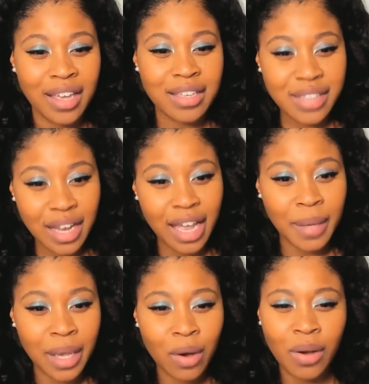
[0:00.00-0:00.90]
Kind of
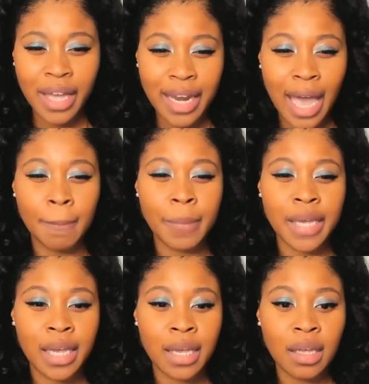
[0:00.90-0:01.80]
like me. Oh, can I
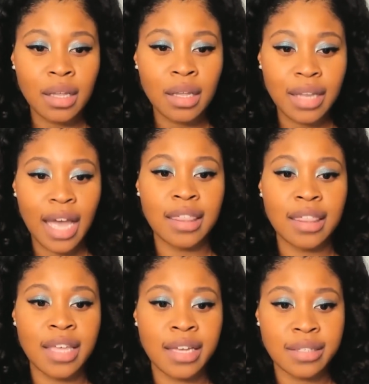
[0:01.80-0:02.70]
be like
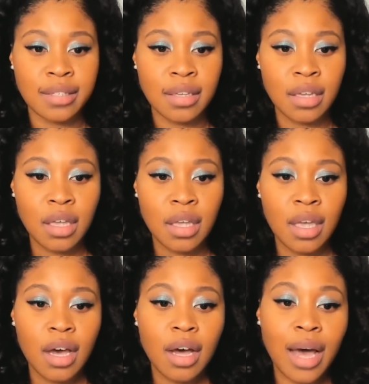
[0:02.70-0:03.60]
this?
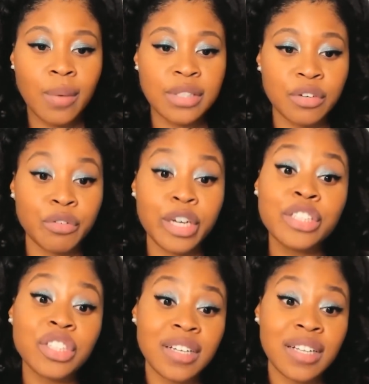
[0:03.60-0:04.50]
That was
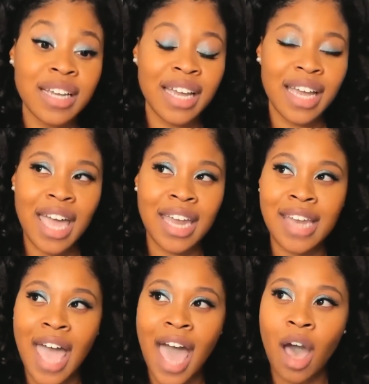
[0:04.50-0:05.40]
originally,
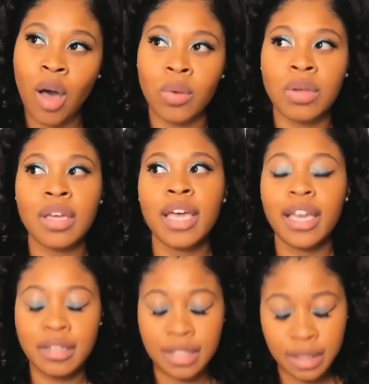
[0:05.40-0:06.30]
and now
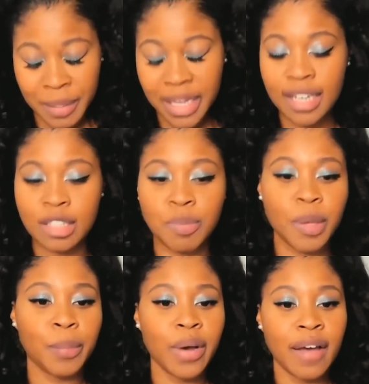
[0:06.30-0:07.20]
because
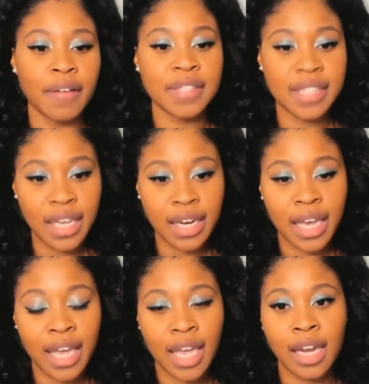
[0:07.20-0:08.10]
people have seen
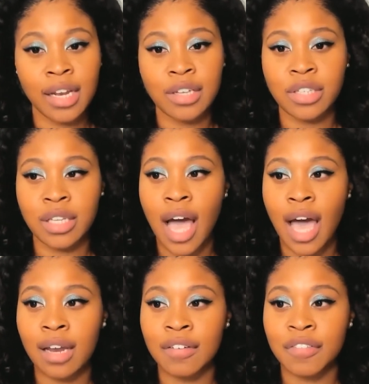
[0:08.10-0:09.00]
it, and there's a
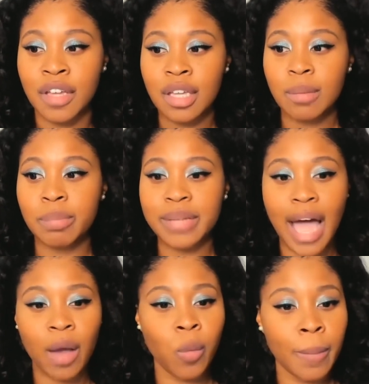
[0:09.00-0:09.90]
lot of
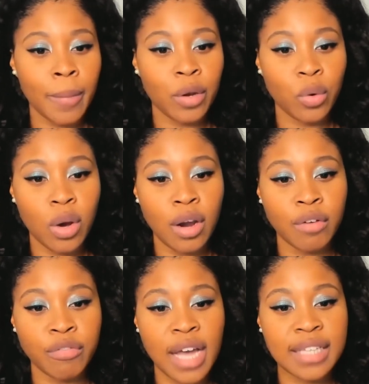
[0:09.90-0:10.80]
Black women who
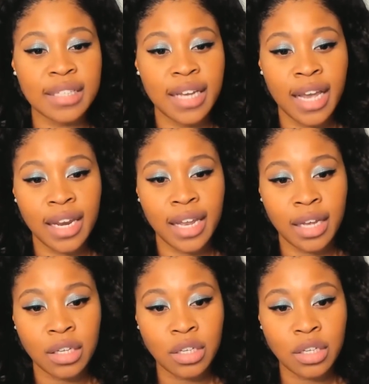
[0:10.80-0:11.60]
are resonating